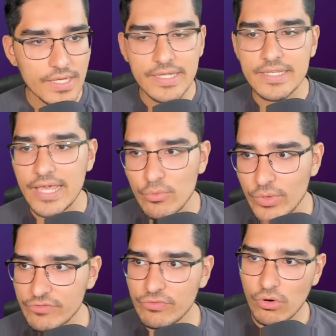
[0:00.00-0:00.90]
In Game
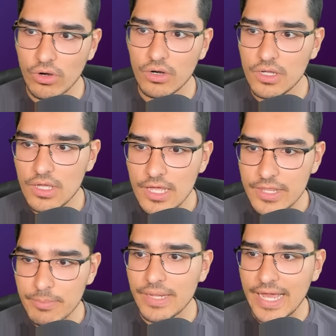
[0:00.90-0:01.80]
Week 4,
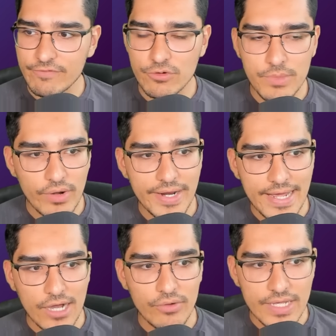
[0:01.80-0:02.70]
the plan for me right
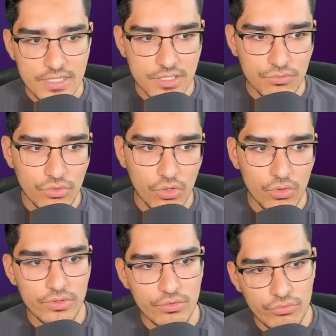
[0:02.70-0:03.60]
now is to
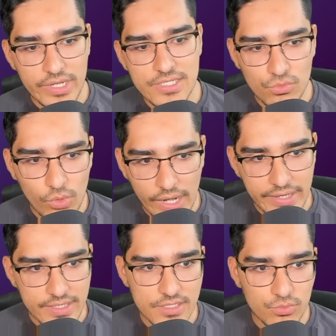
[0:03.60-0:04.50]
roll. The reason
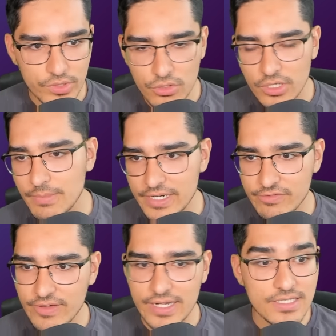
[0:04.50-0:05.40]
why is when you look at my
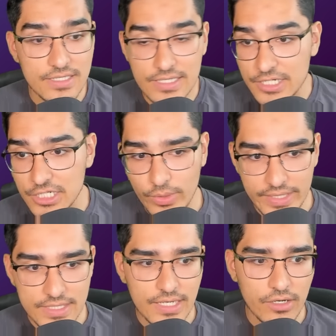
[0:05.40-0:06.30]
defense, it's actually
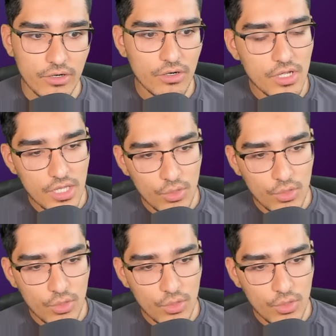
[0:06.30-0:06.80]
quite stellar.